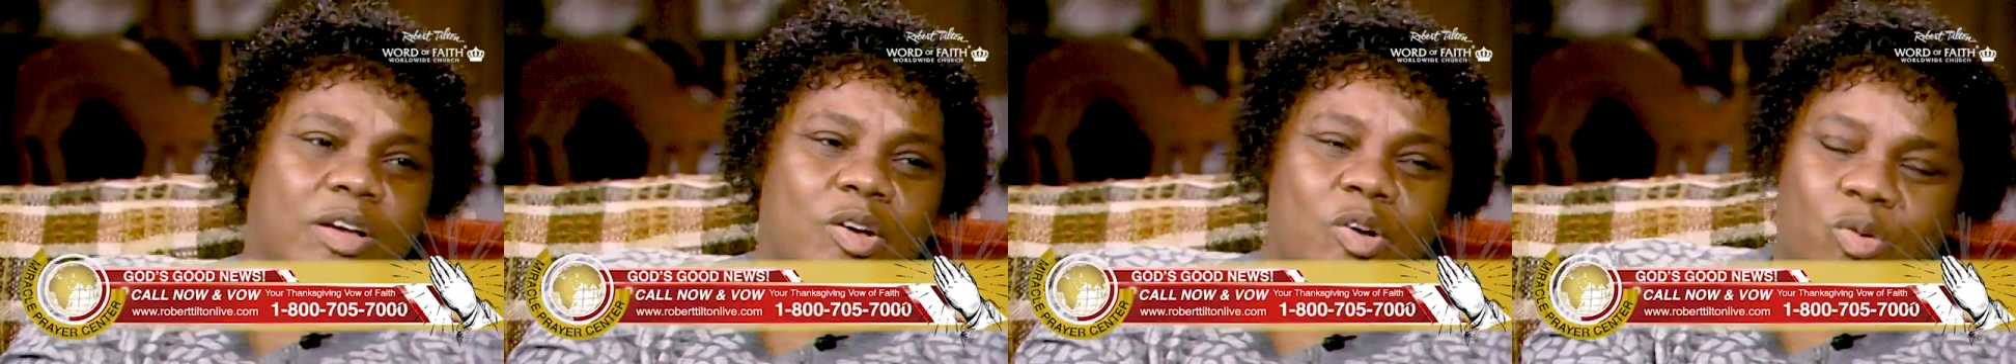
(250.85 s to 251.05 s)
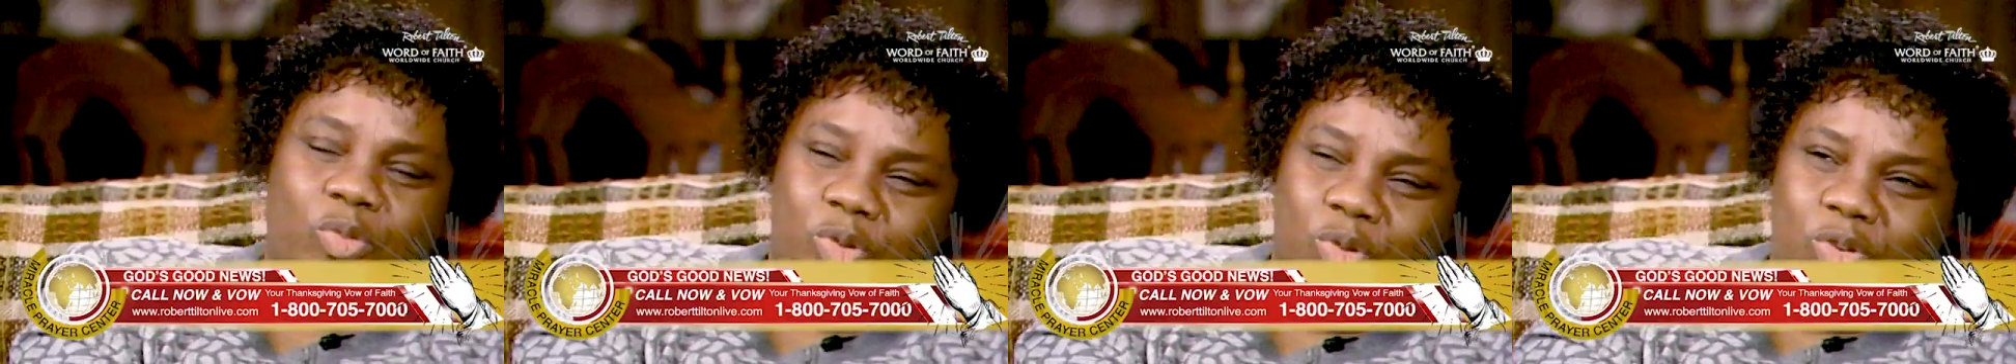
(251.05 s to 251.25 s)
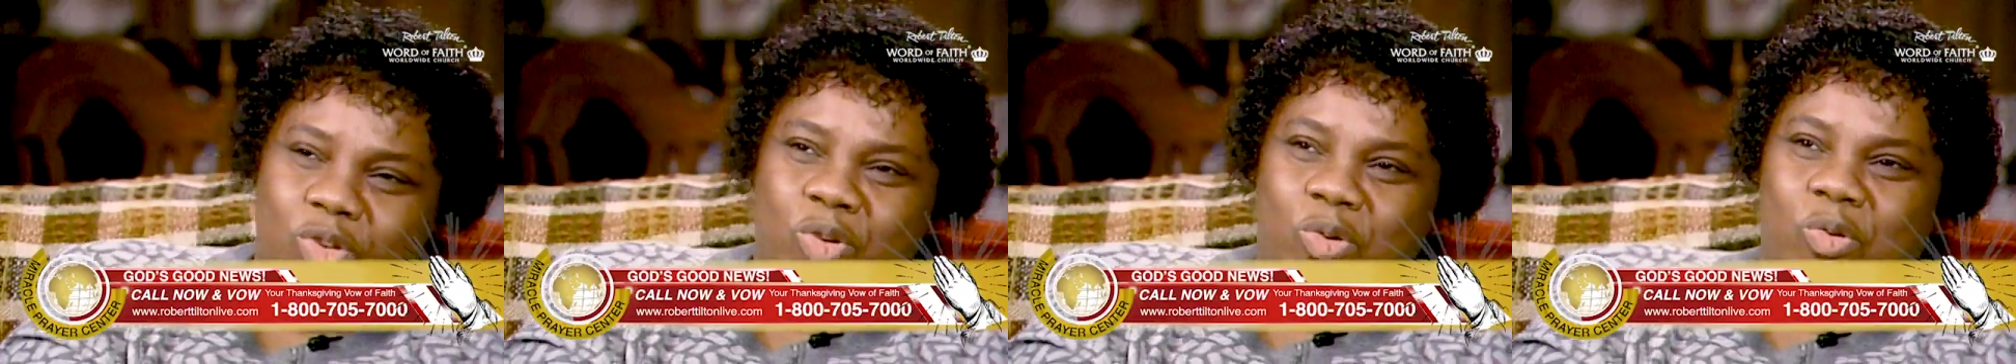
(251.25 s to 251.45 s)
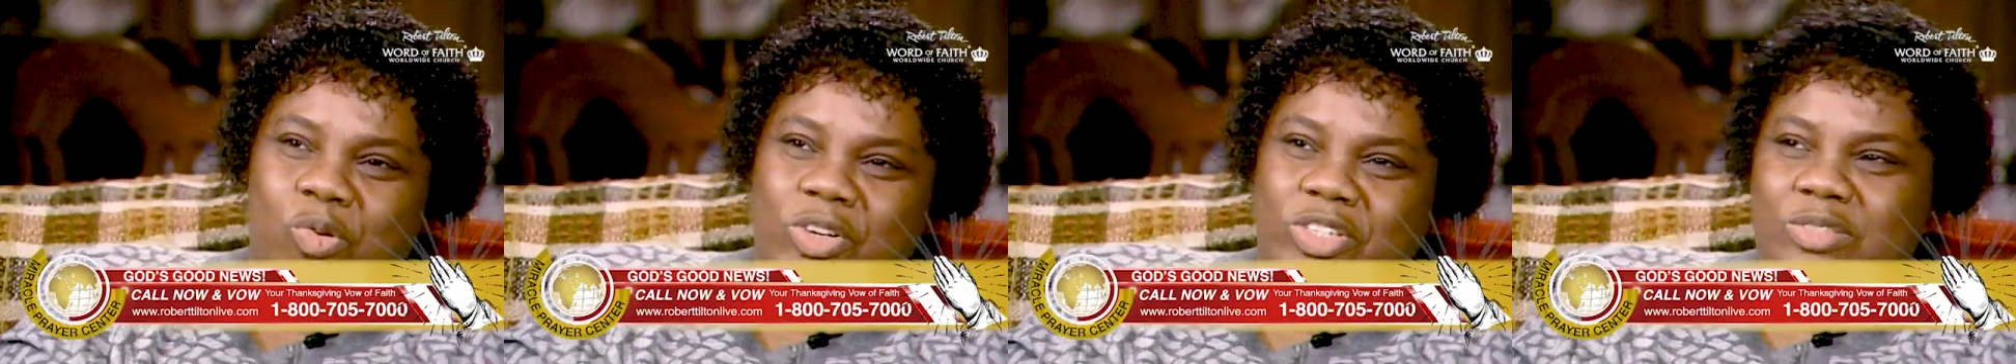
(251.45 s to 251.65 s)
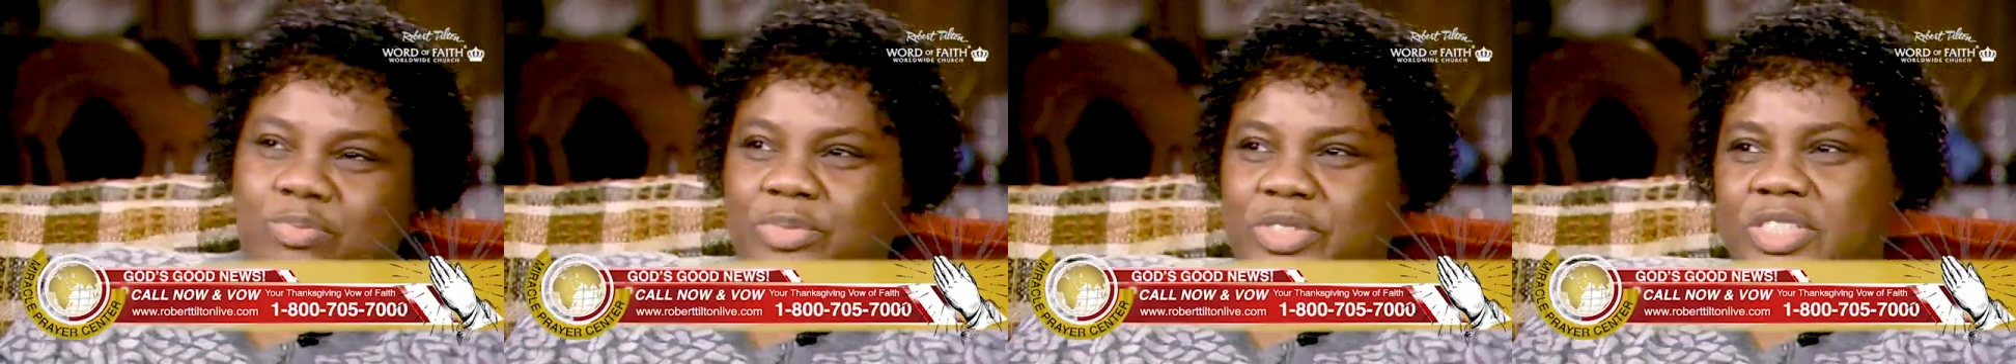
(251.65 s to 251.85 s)
go do your
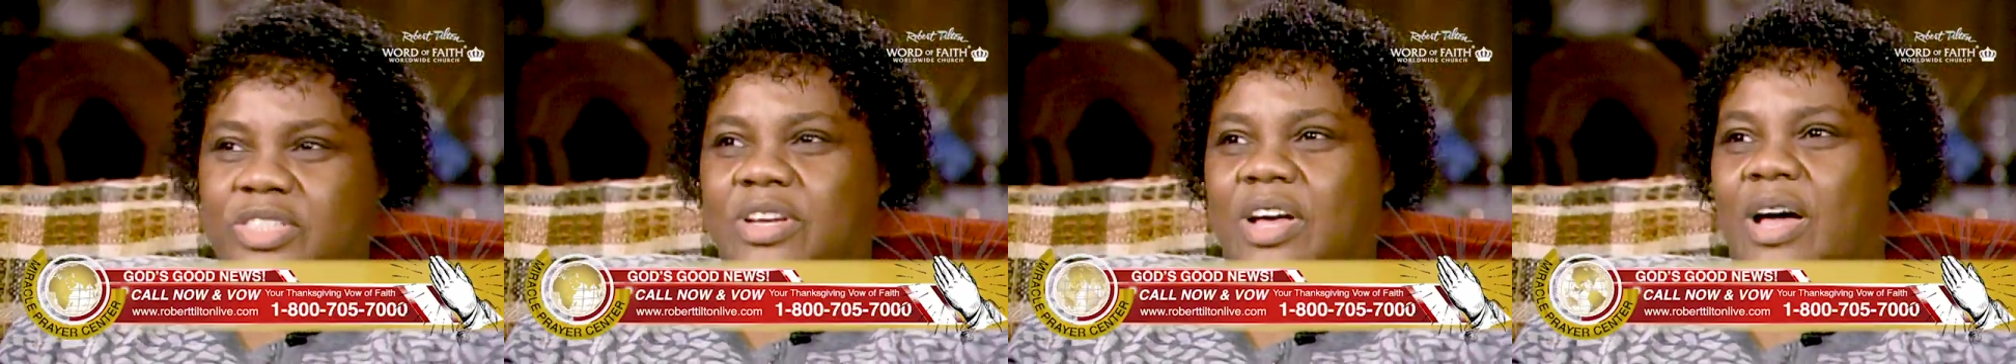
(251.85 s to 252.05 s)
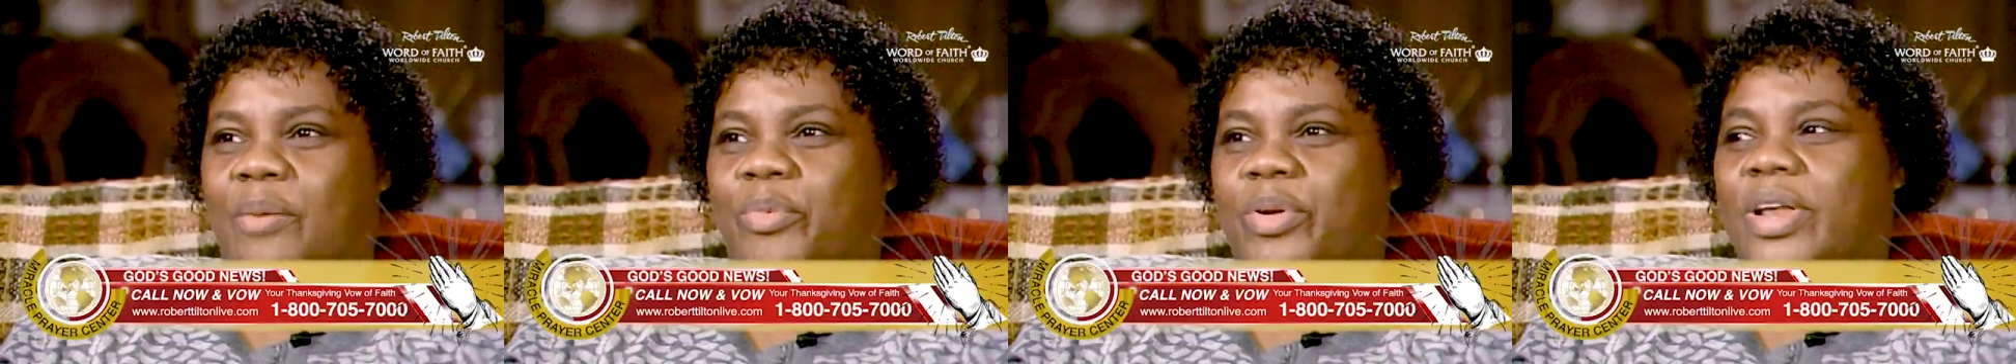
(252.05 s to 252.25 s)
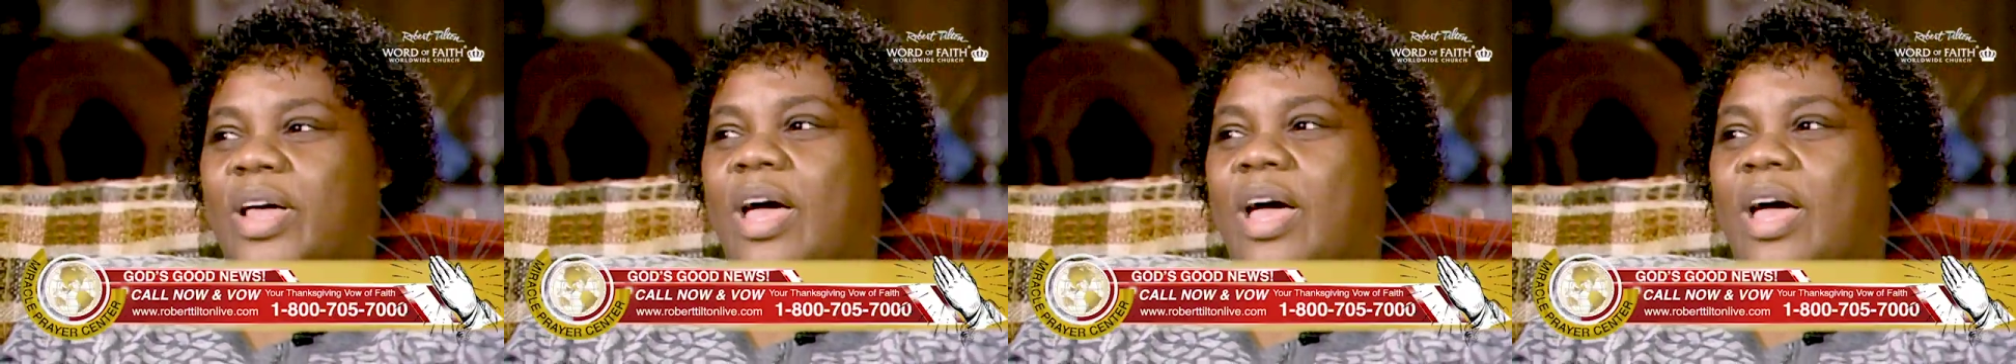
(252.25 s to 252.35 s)
Christmas shopping.